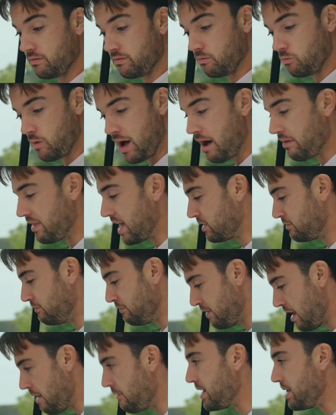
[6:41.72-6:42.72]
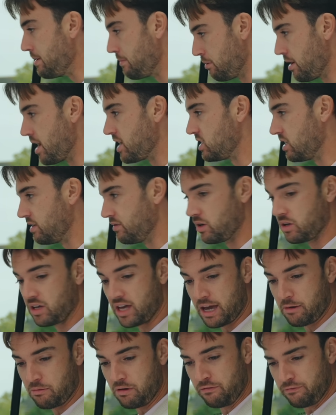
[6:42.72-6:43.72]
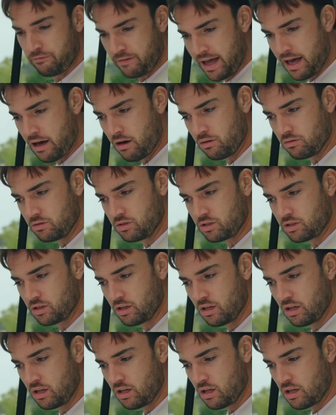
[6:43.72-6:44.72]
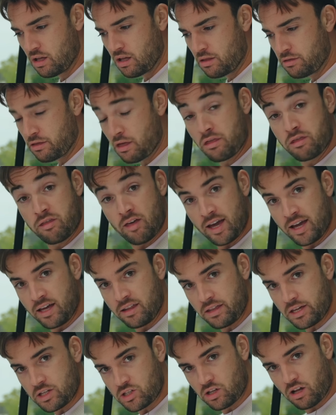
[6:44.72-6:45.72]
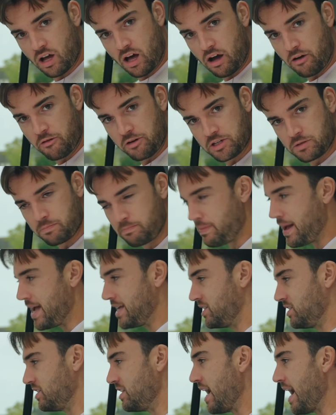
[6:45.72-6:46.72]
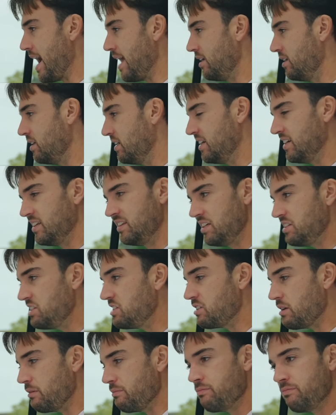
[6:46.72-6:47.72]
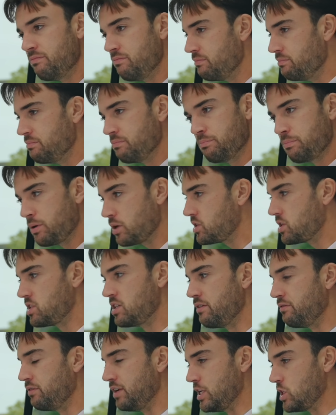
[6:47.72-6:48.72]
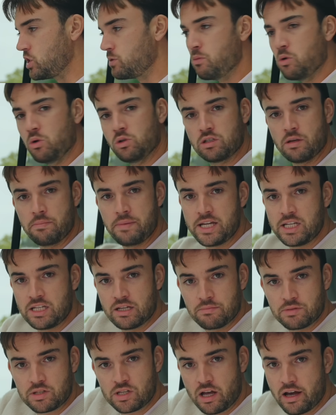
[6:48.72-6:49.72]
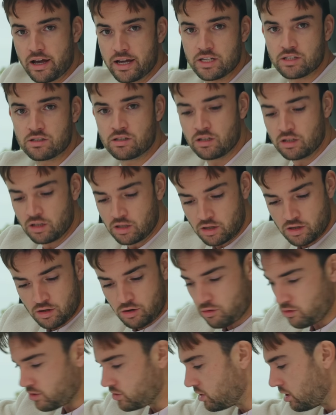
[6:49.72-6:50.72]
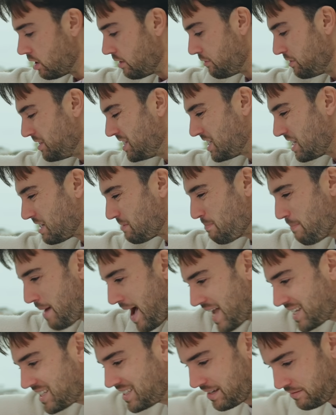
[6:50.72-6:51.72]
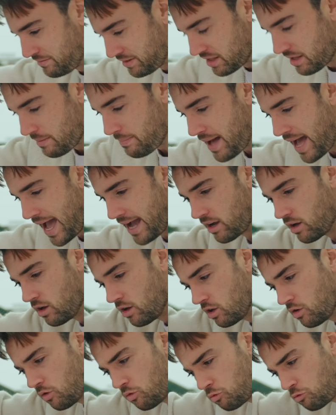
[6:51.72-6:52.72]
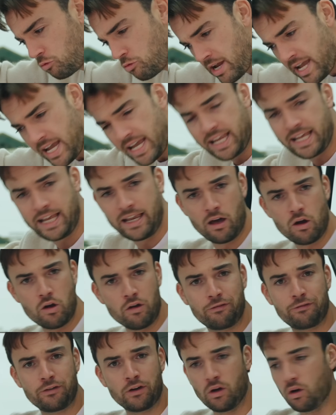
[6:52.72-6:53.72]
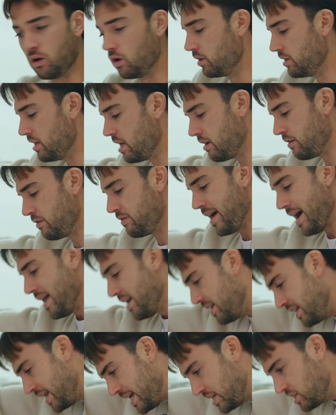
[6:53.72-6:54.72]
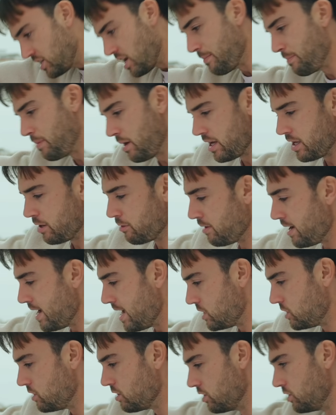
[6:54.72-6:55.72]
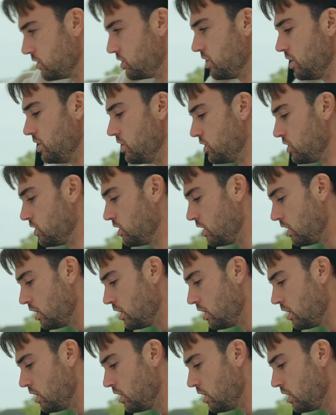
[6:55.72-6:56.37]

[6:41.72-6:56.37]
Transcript: wow, that's very impressive. Okay, we've found the thing this car is best at. This is a positively small to medium-sized crossover, and this is massive in the back. Really low floor, none of that knees up by your ears nonsense.